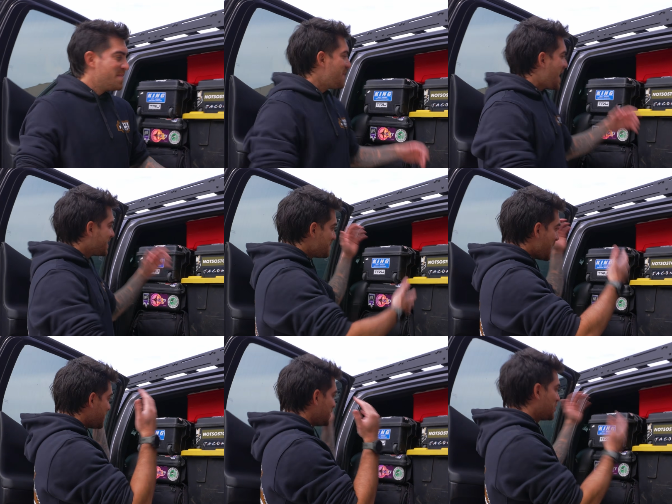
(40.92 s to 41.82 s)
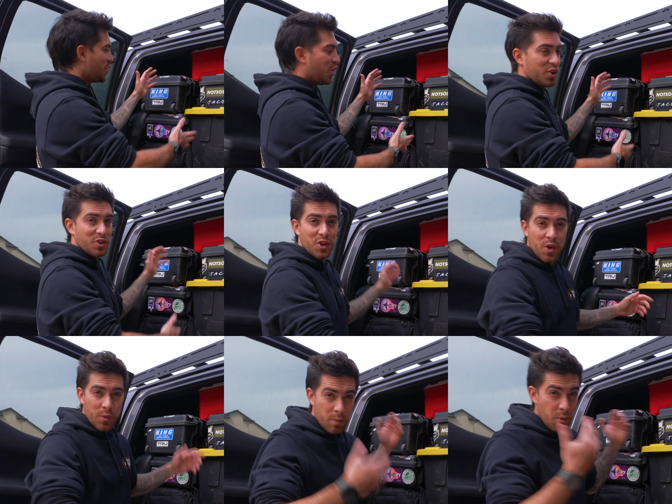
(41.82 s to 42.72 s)
maximizing storage.
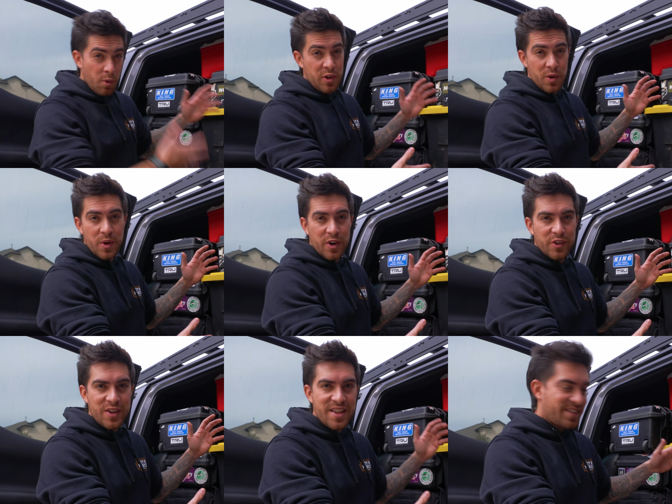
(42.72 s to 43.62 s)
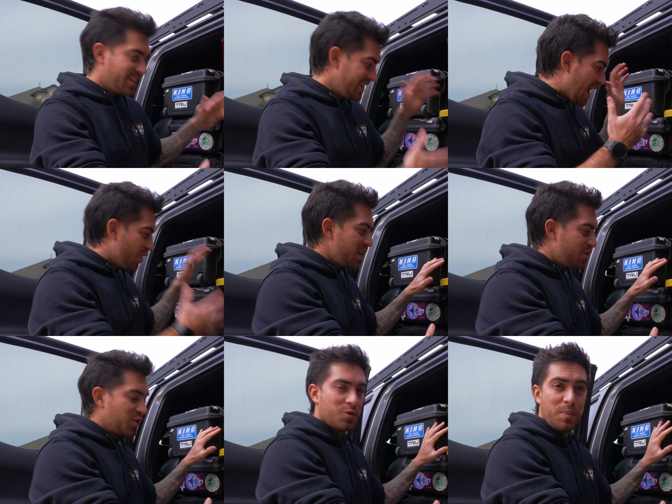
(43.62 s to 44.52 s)
Removing your rear seats now give
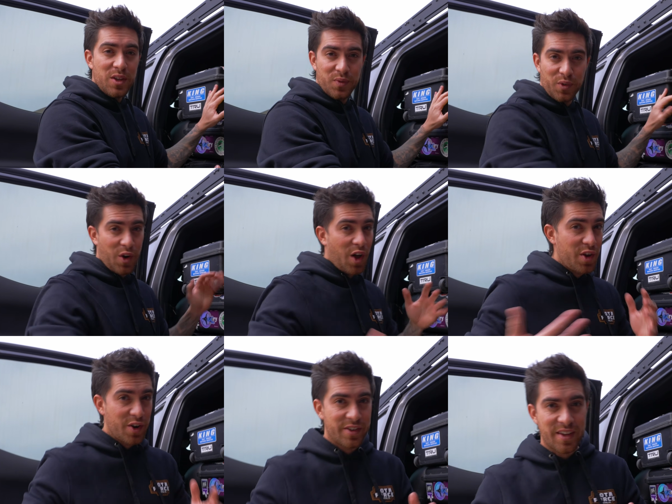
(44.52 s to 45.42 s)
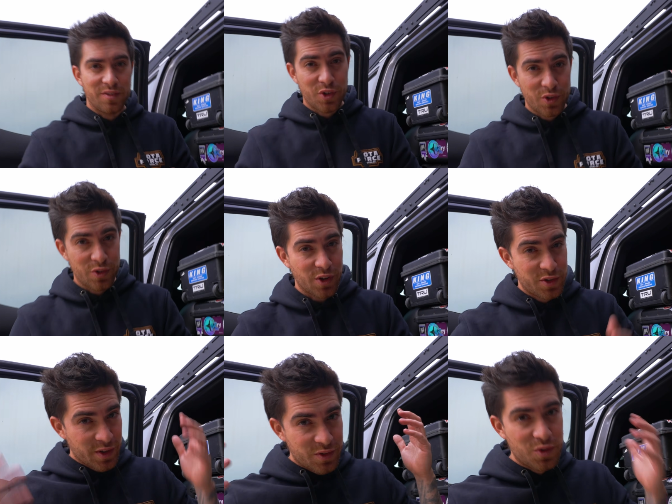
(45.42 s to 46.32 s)
you space for all your essentials
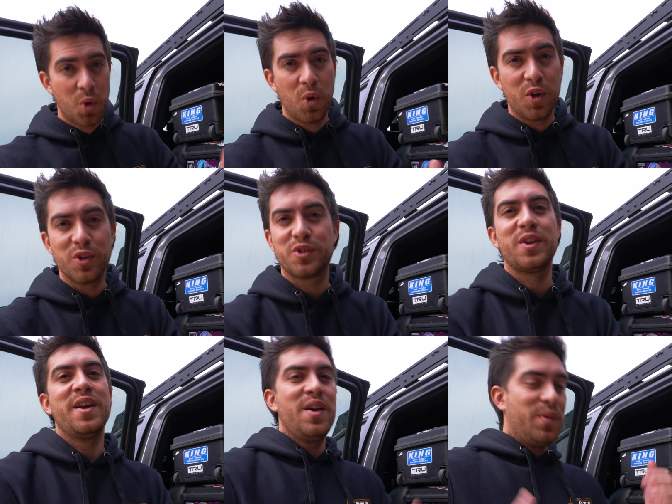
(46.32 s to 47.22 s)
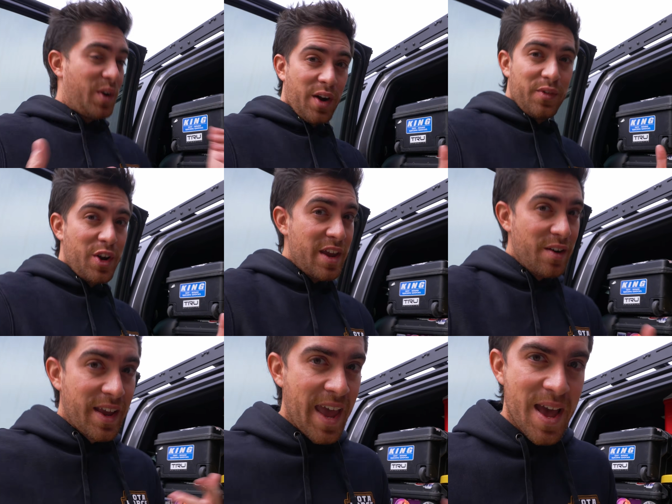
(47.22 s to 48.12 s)
such as tools, recovery
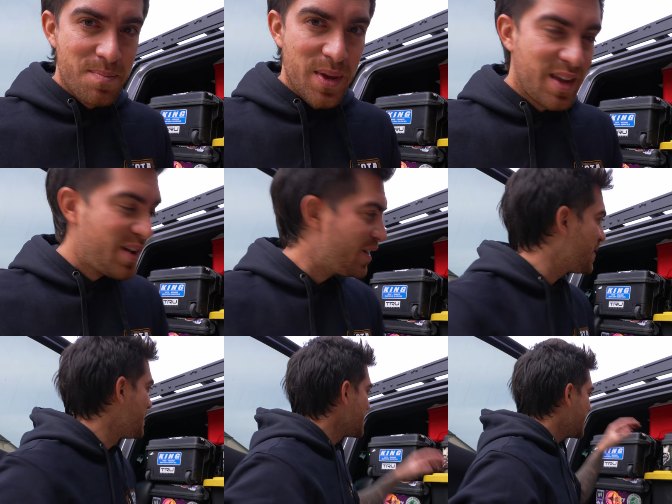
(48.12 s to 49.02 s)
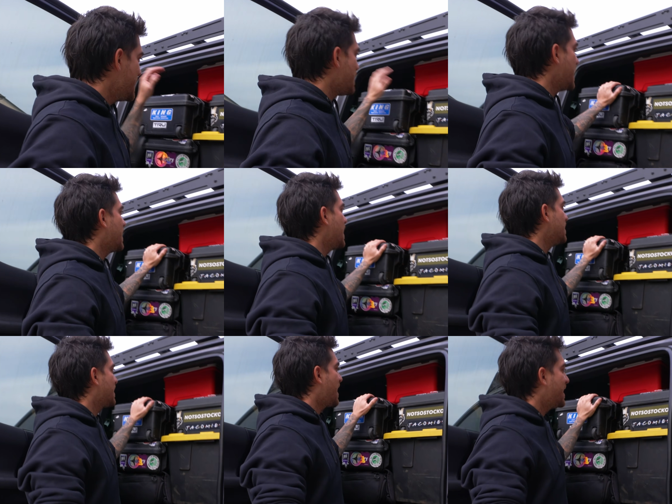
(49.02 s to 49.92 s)
gear, camping gear. In my
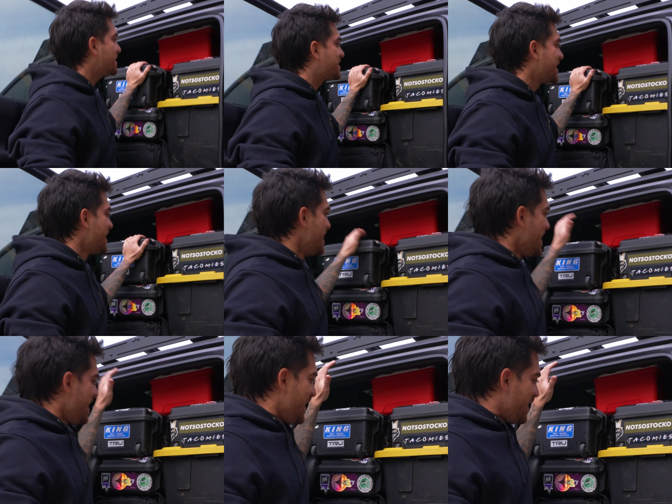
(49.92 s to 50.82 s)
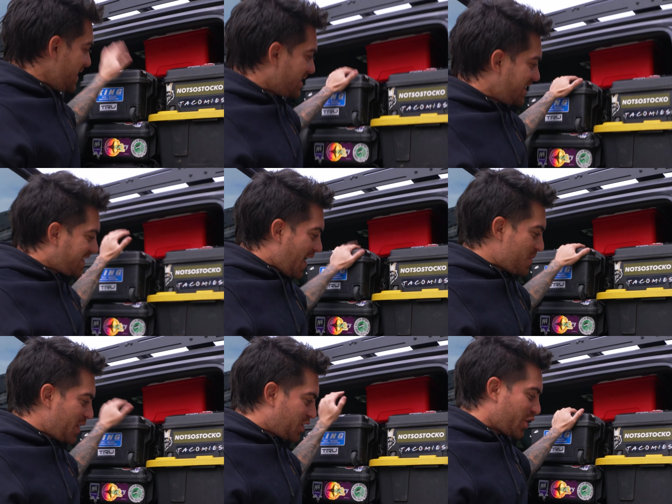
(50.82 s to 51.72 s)
case, guys, this is how
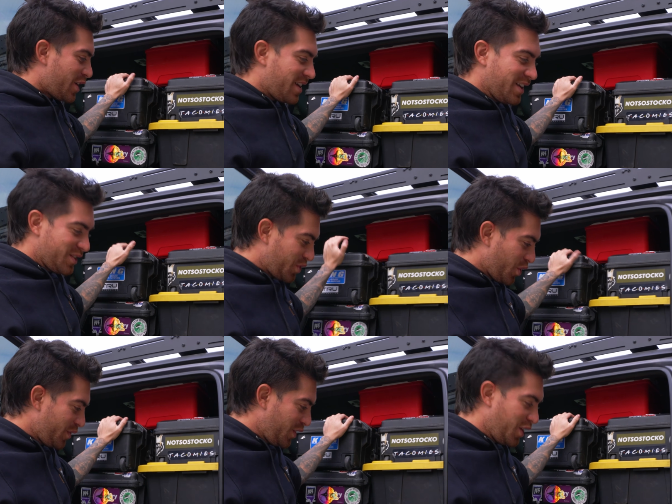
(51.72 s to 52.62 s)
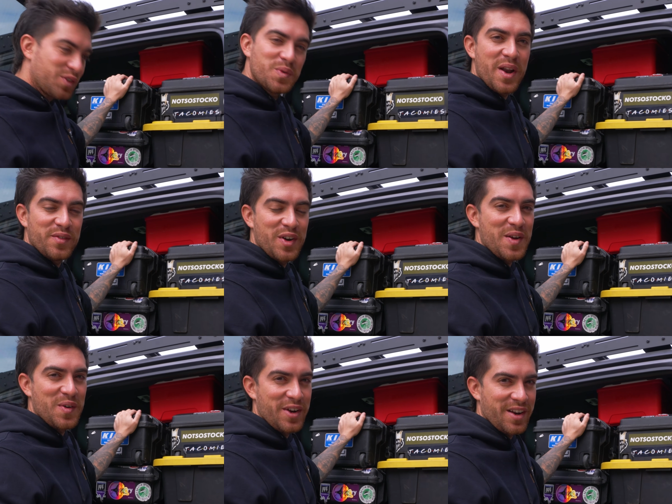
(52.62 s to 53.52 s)
my truck sort of looks whenever I
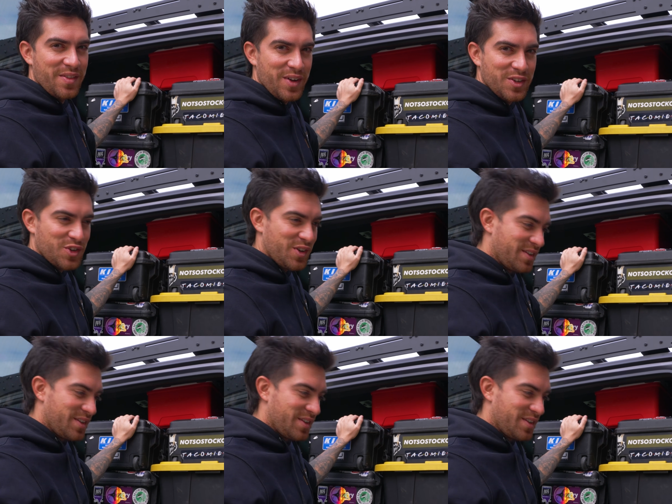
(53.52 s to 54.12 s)
go on an adventure.